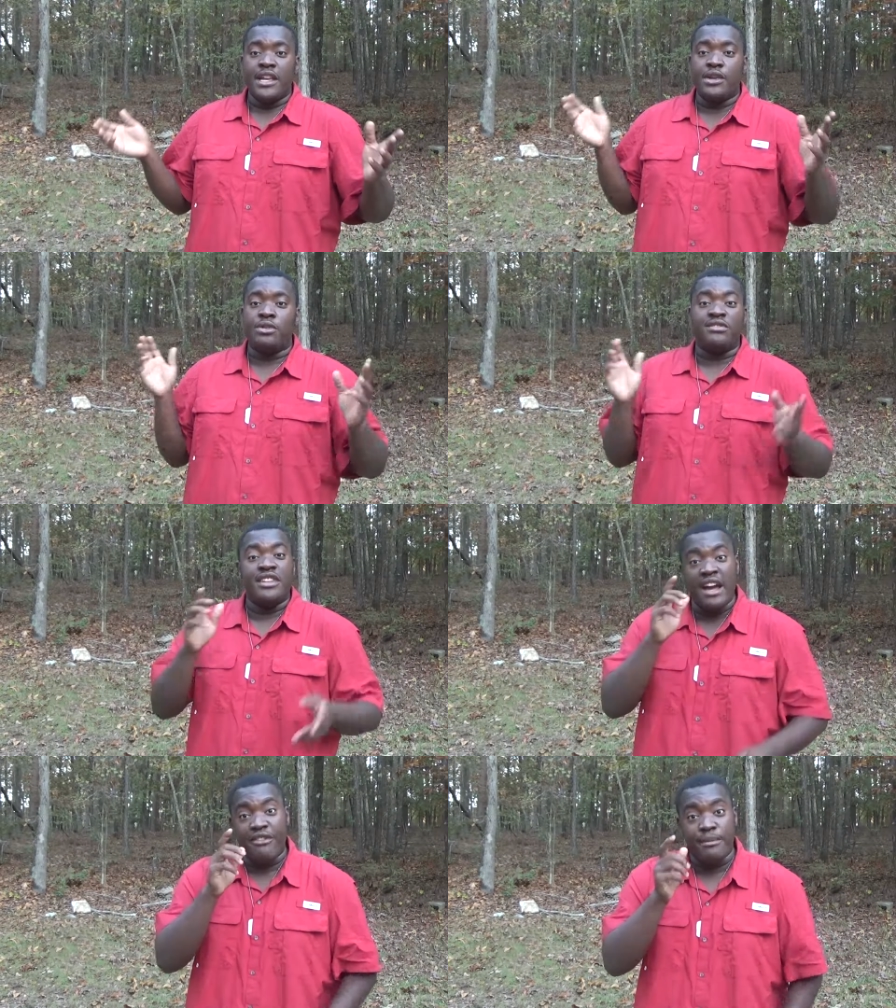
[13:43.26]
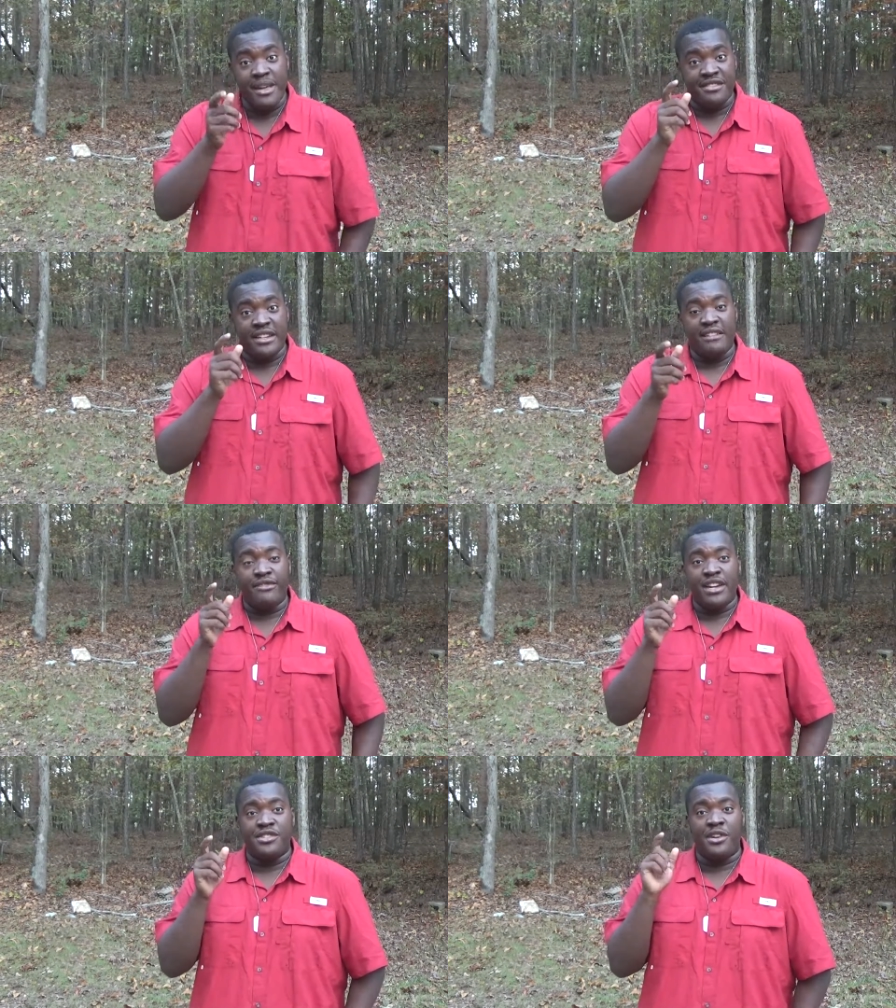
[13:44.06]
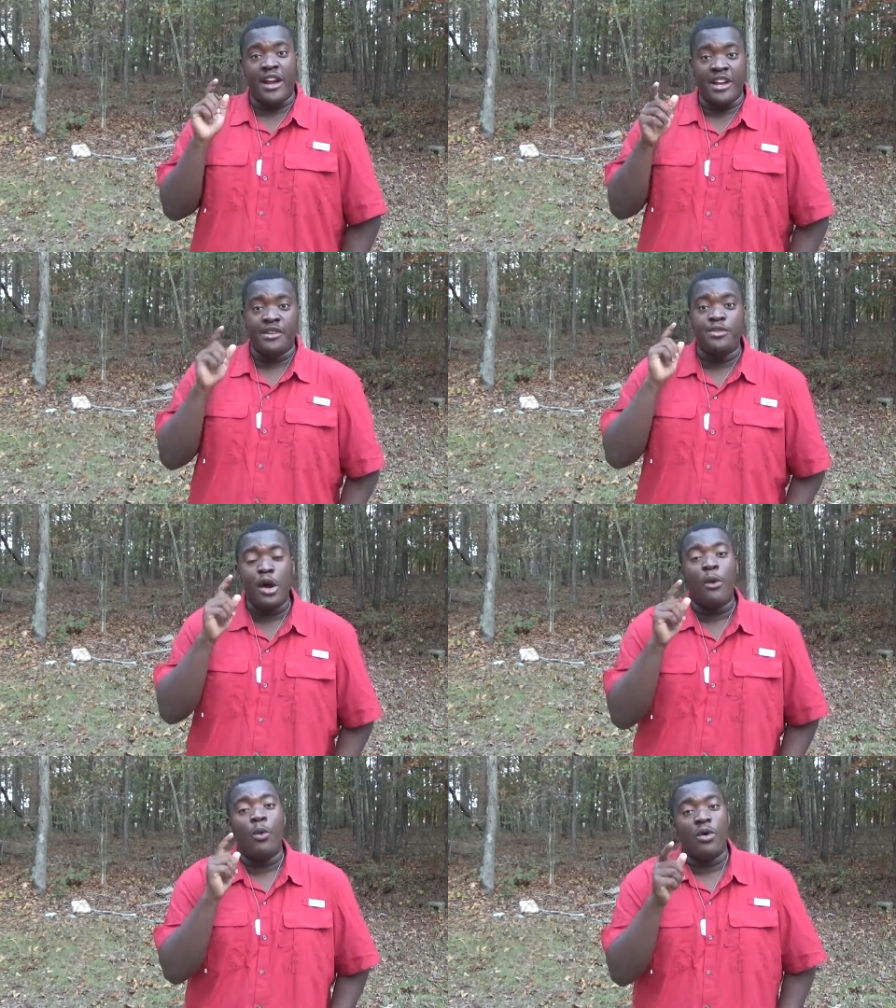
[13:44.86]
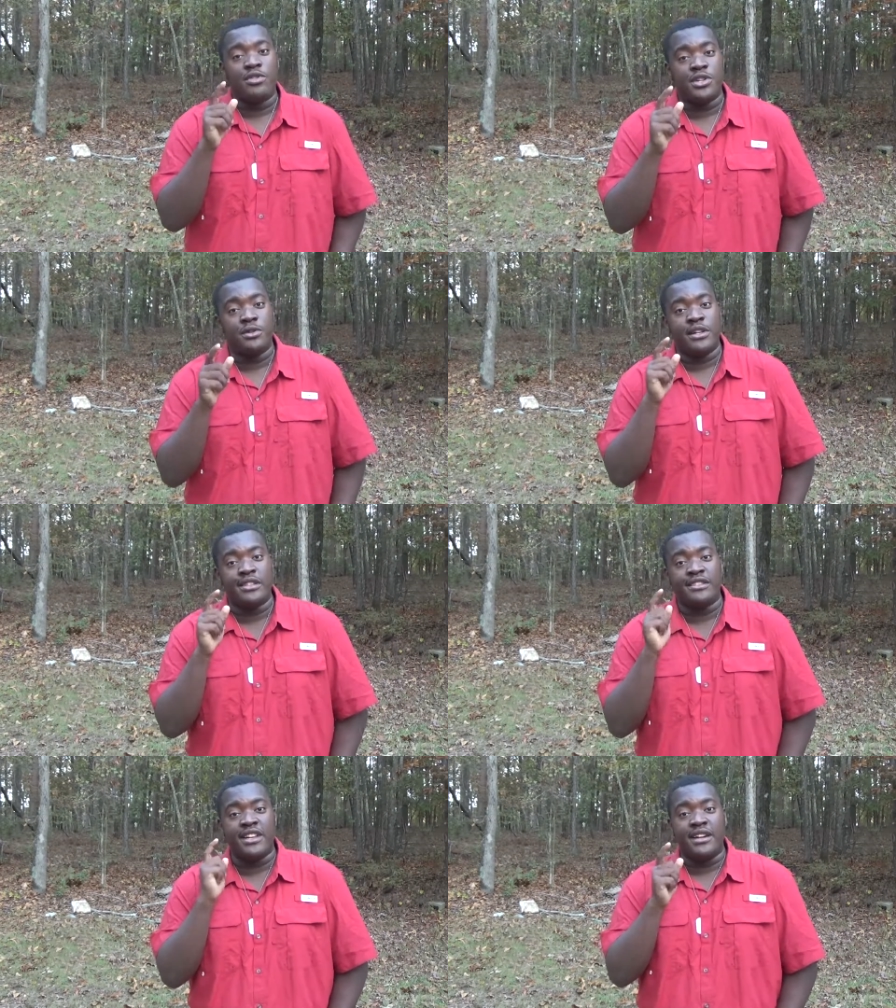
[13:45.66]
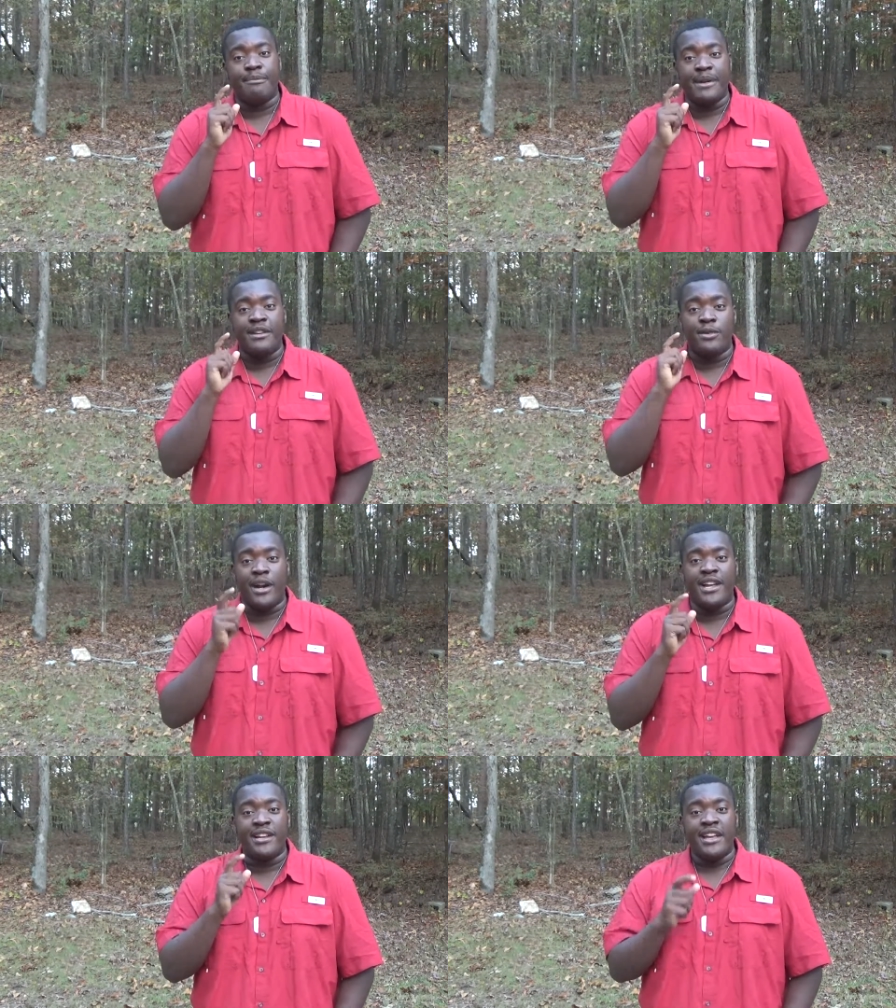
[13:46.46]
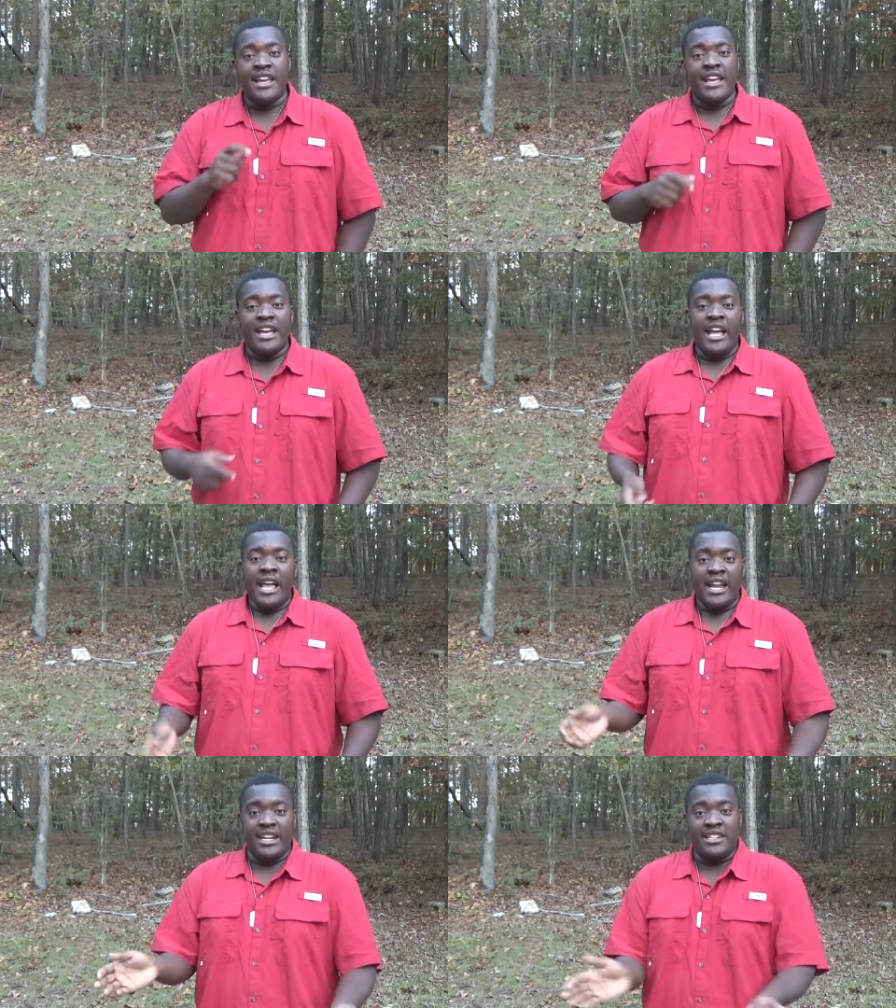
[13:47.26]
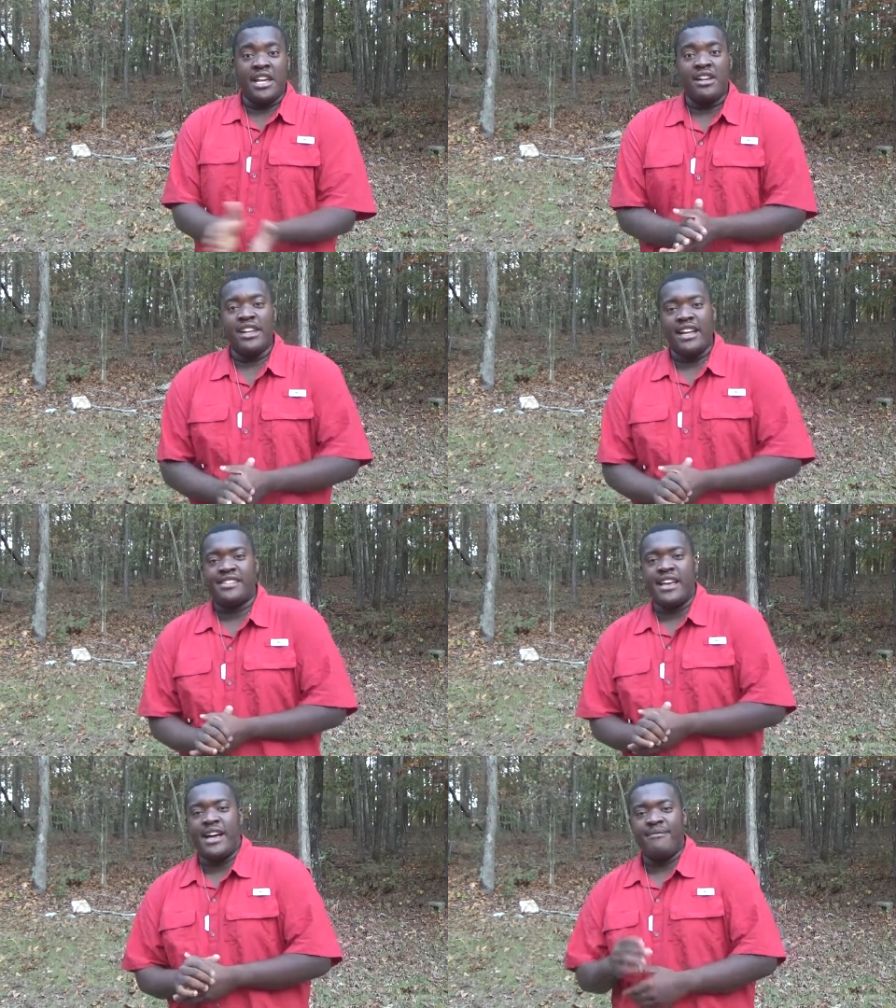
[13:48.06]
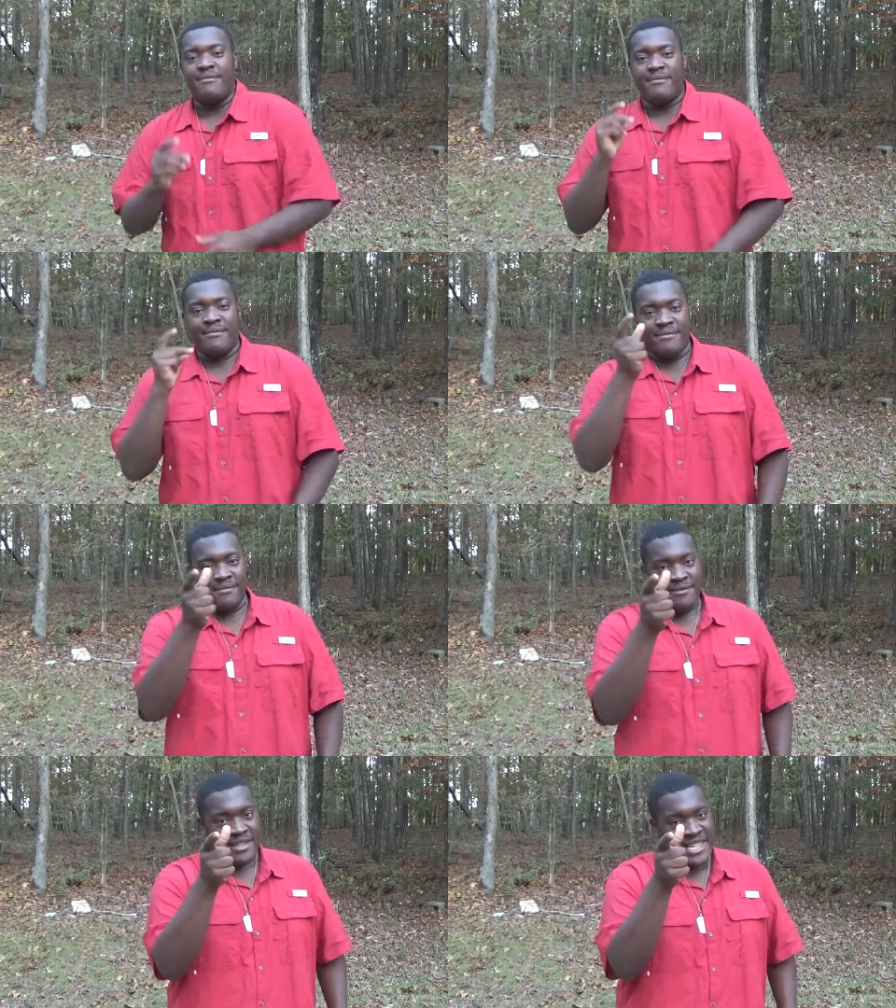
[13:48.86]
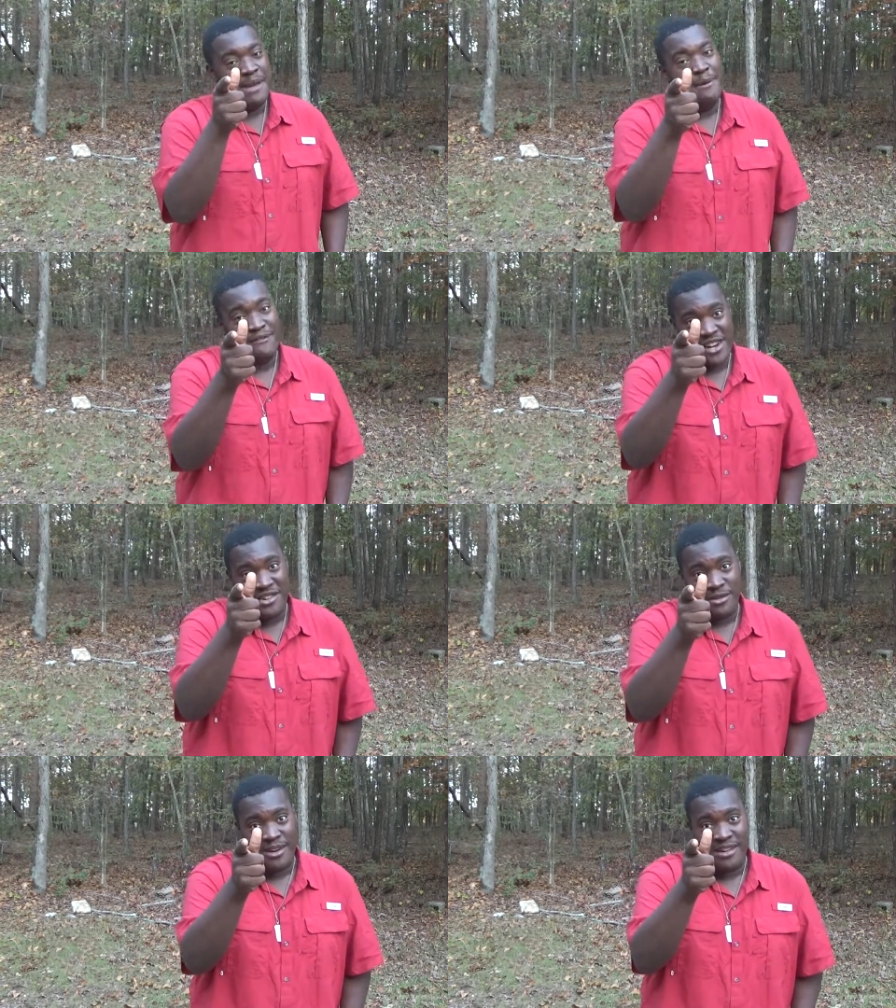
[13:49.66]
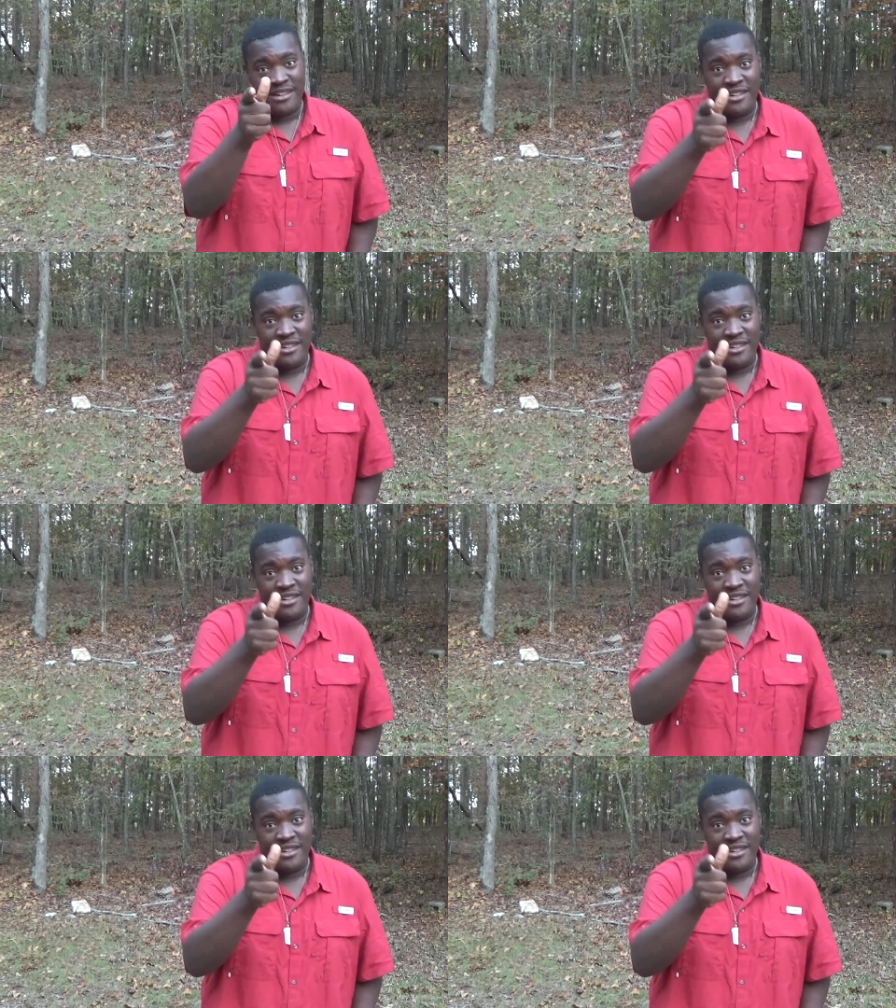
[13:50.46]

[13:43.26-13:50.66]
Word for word: You'll never miss an adventure, and you don't want to, because it's going to be great. And until next time, keep adventuring.